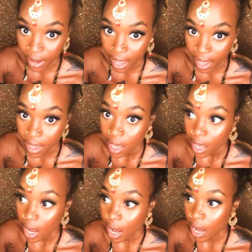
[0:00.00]
Okay,
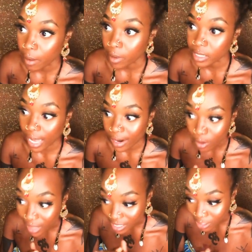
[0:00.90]
because I
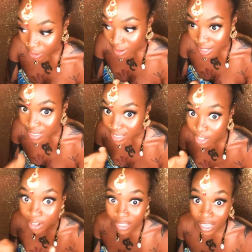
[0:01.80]
know that certain
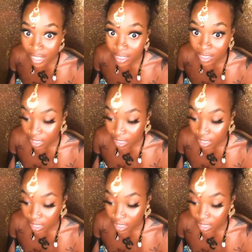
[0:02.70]
things